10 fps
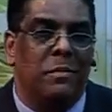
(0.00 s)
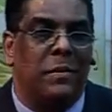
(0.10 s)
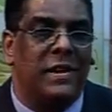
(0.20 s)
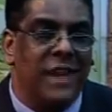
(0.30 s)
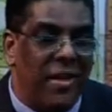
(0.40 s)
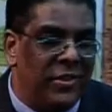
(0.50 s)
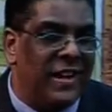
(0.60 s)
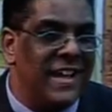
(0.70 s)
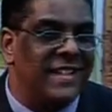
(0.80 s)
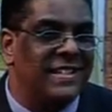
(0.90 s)
but
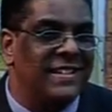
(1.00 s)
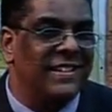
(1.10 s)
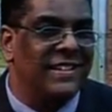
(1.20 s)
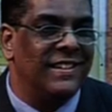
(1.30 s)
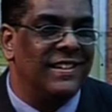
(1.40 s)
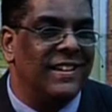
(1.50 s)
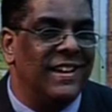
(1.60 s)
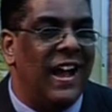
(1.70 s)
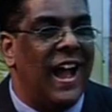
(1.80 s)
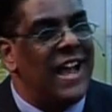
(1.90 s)
nonetheless,
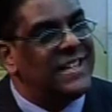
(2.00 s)
I